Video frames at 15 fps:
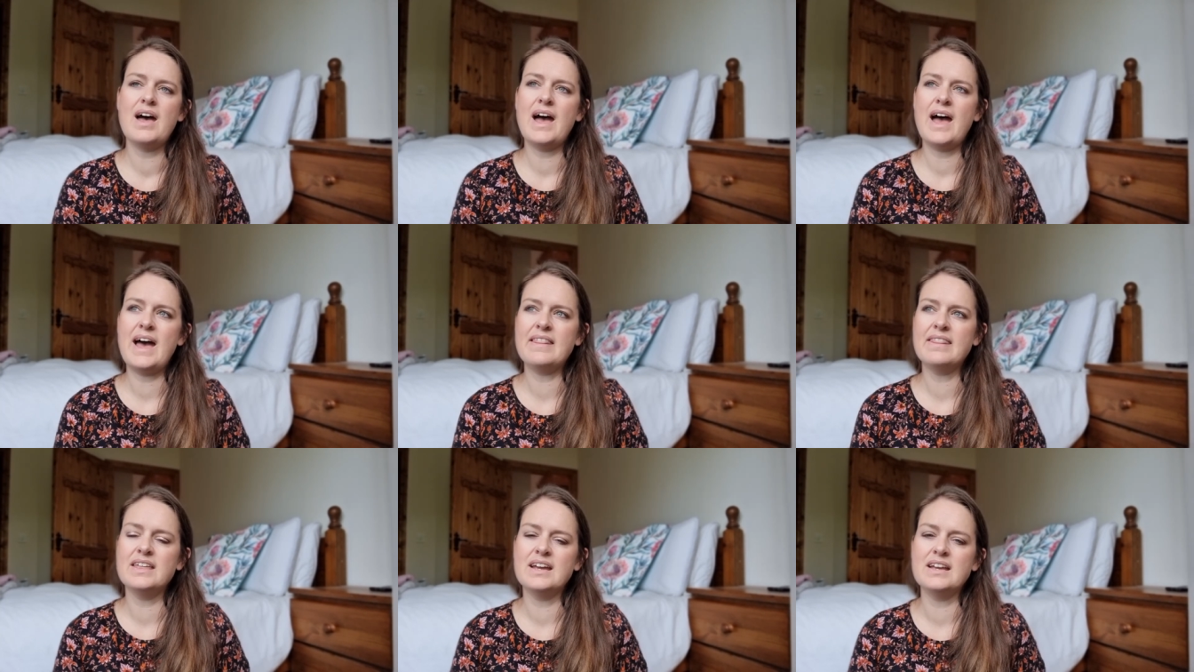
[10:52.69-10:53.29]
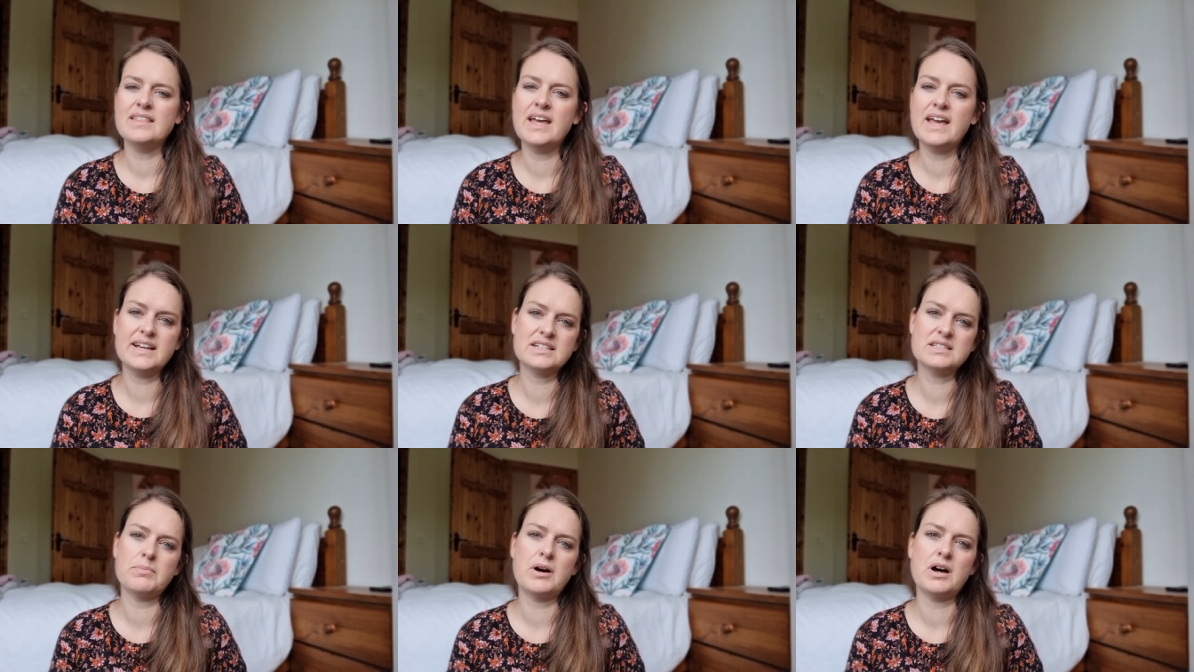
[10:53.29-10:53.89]
And then the
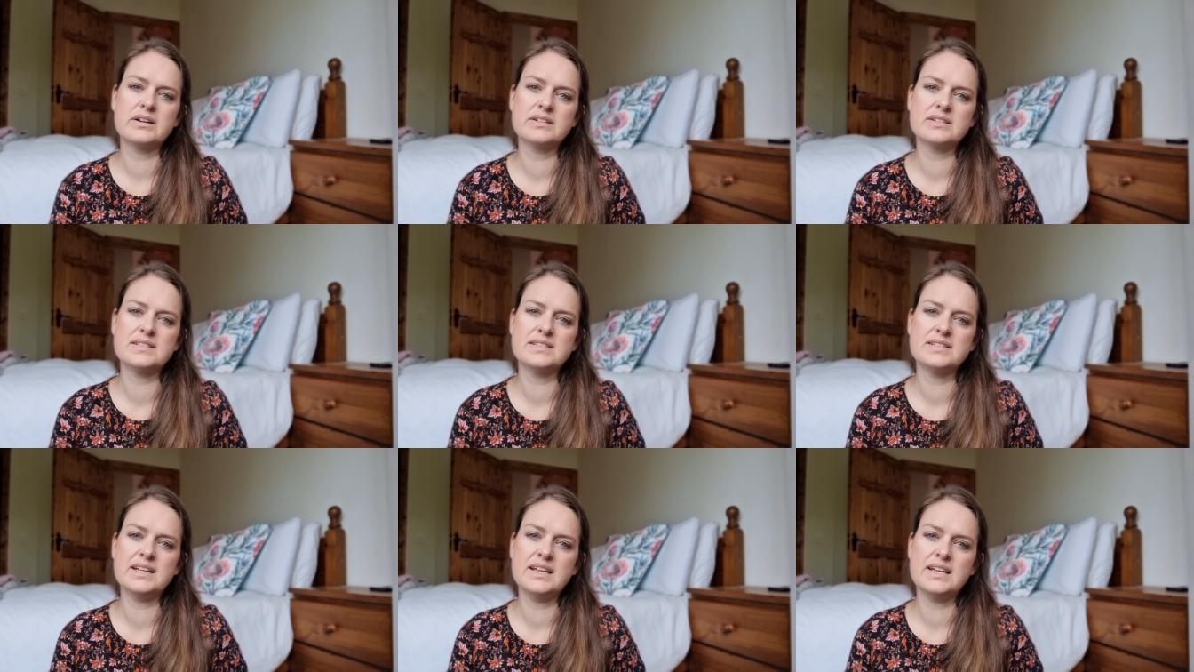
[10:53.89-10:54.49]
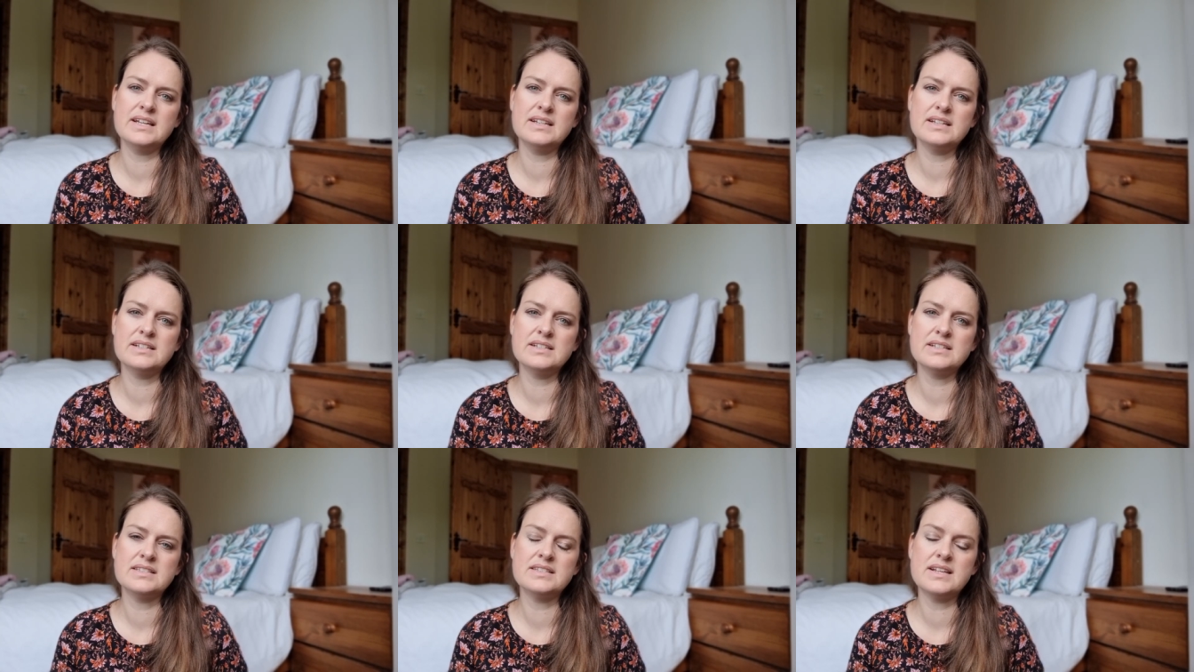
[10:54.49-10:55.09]
Xbox
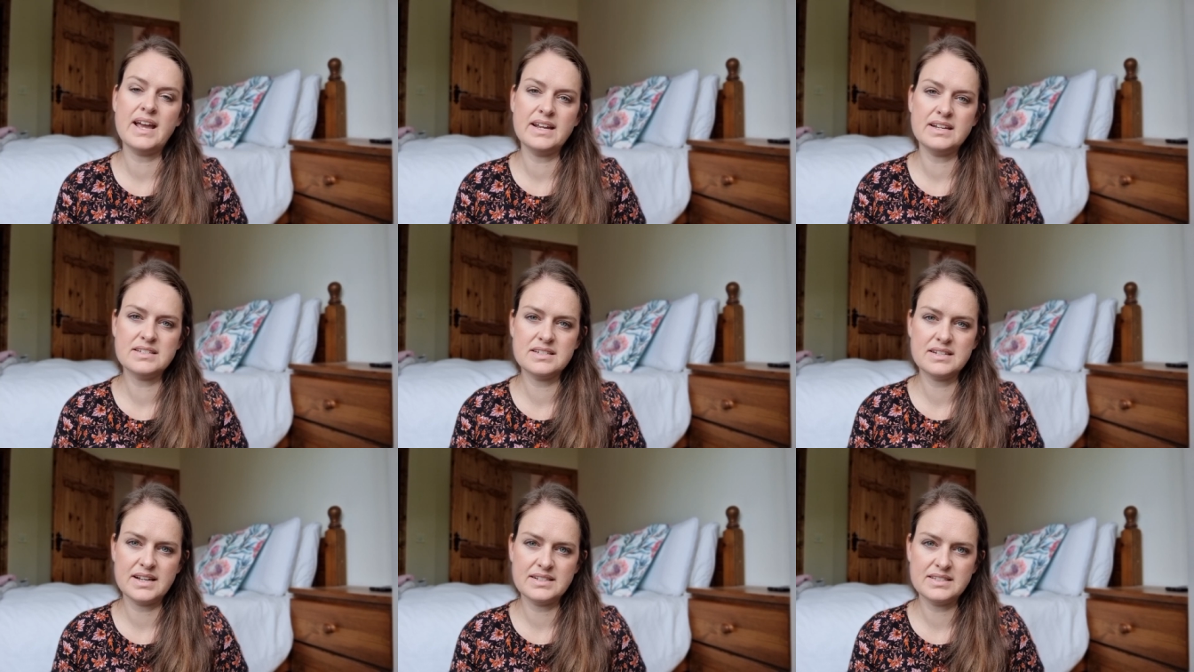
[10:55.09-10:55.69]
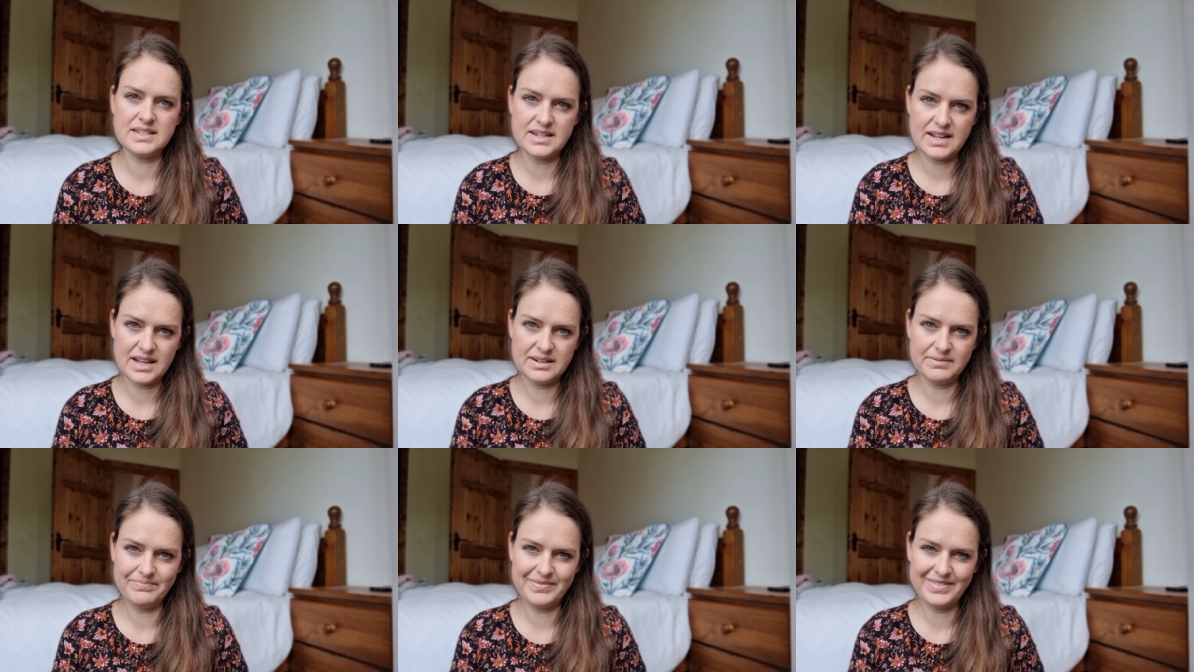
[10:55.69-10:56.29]
is
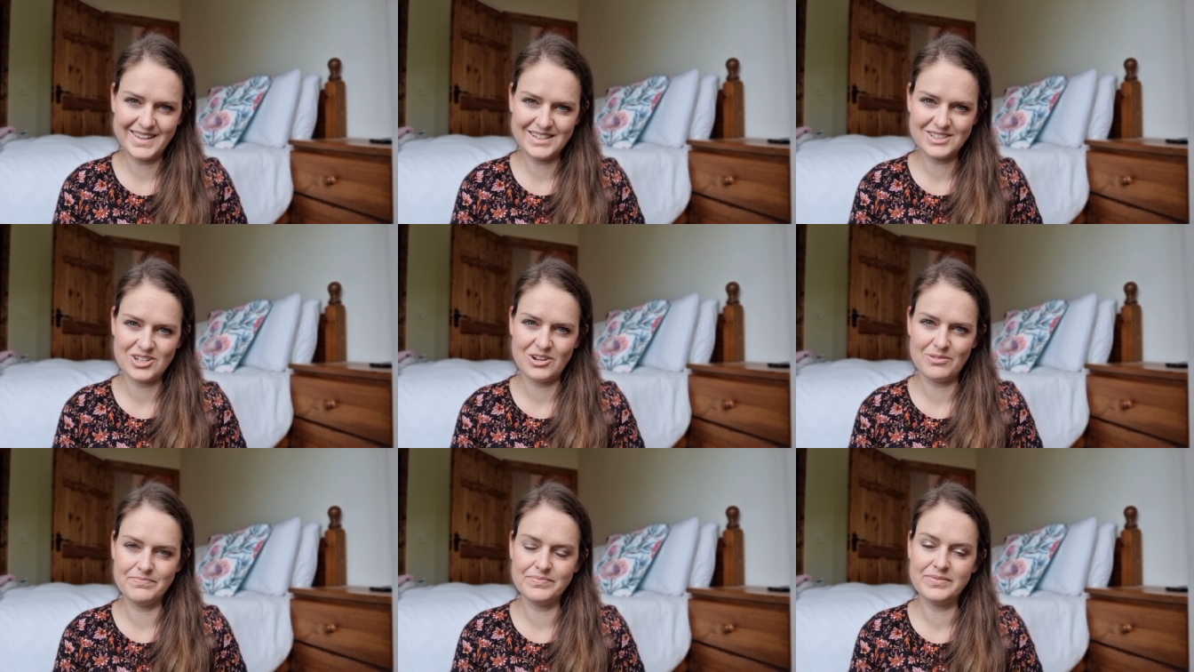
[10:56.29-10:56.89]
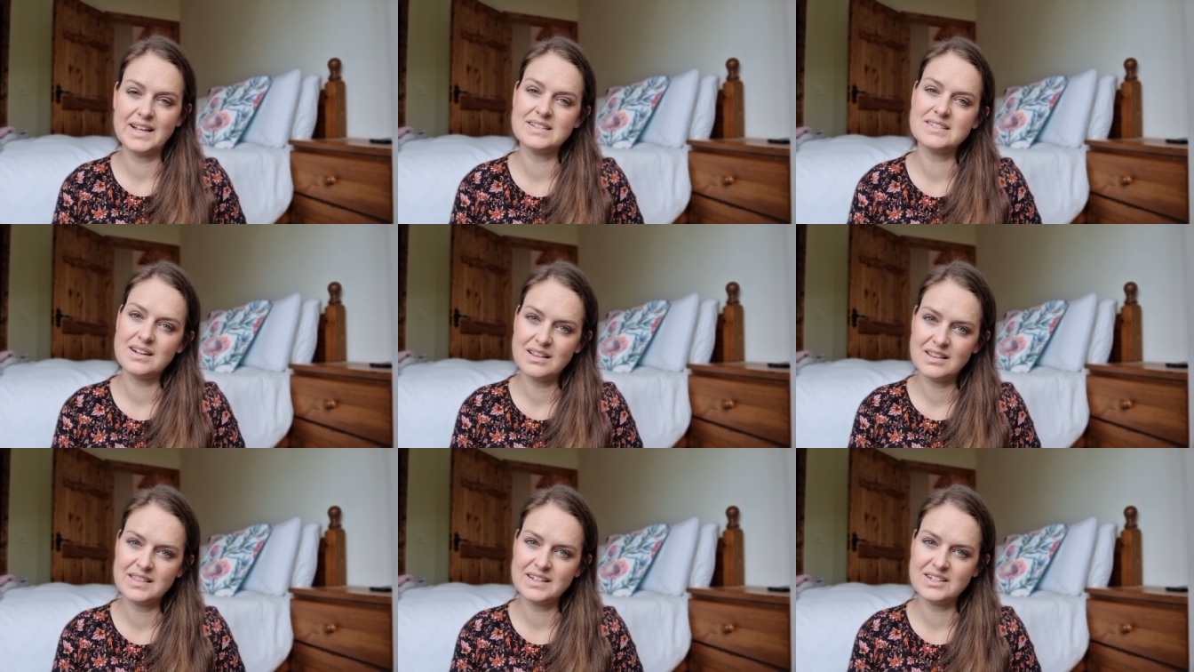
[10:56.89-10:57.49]
$8.99. So that's
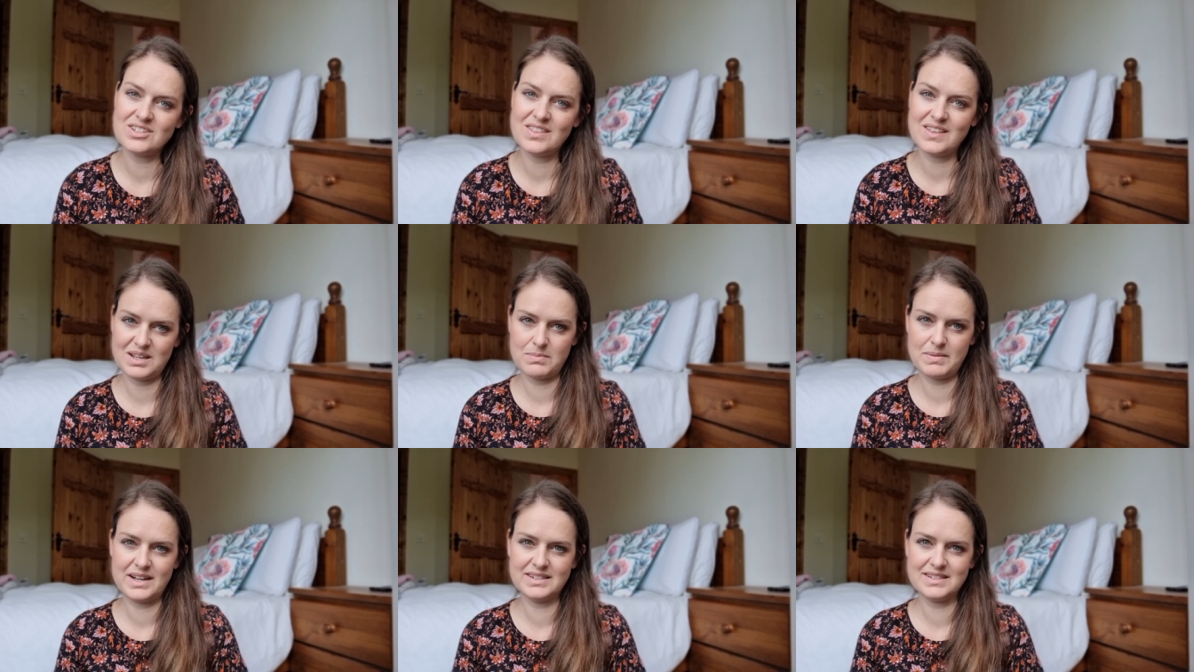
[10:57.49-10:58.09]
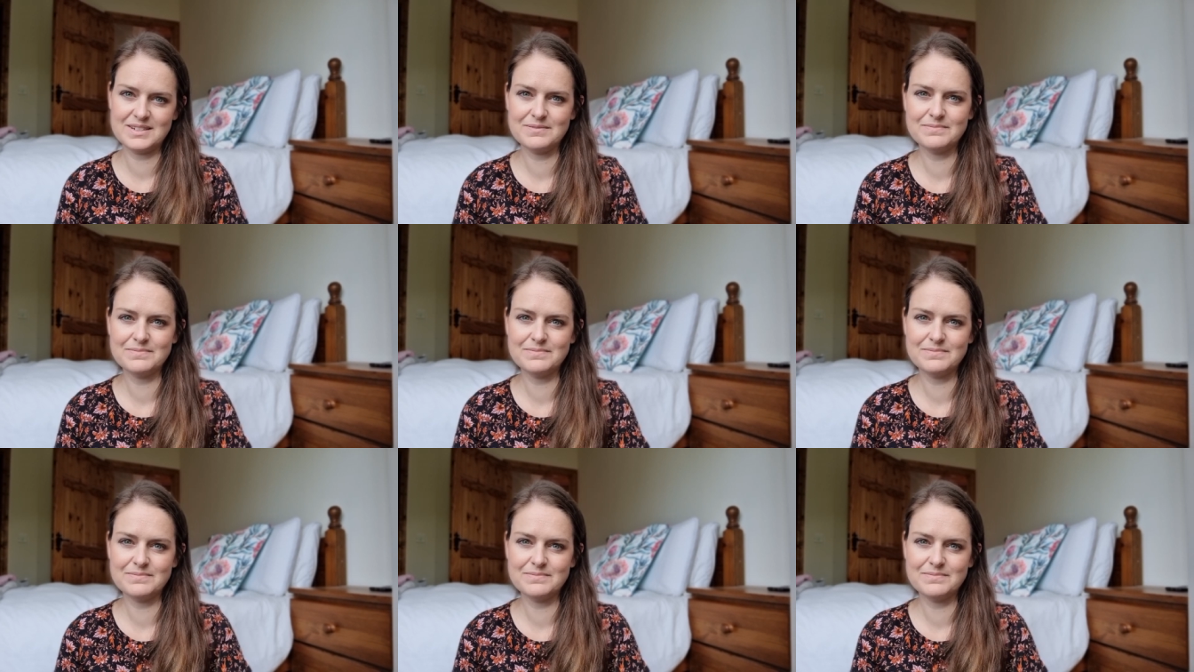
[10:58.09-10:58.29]
another thing to think about.